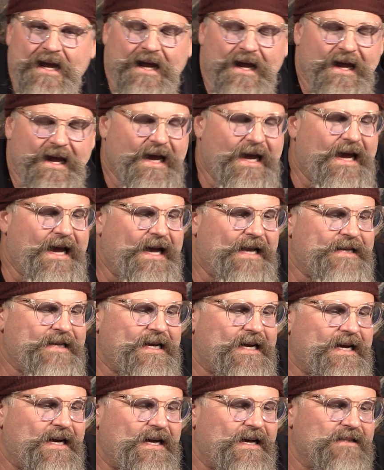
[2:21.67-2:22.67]
And
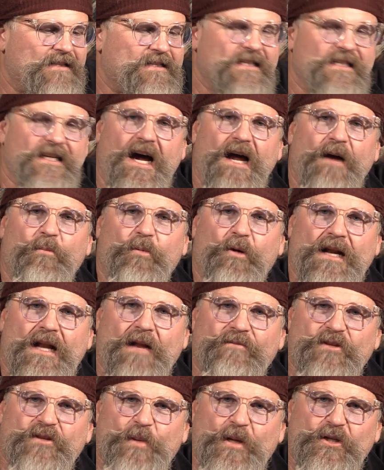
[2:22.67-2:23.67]
tonight we're going to
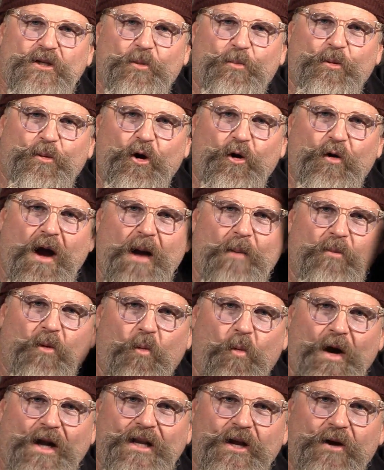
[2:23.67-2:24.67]
have a special program, the
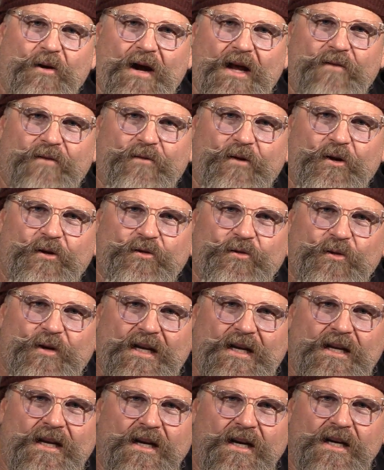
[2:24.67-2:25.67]
one-year
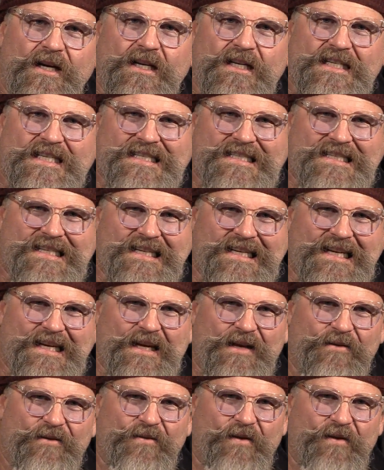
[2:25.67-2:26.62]
anniversary. Steve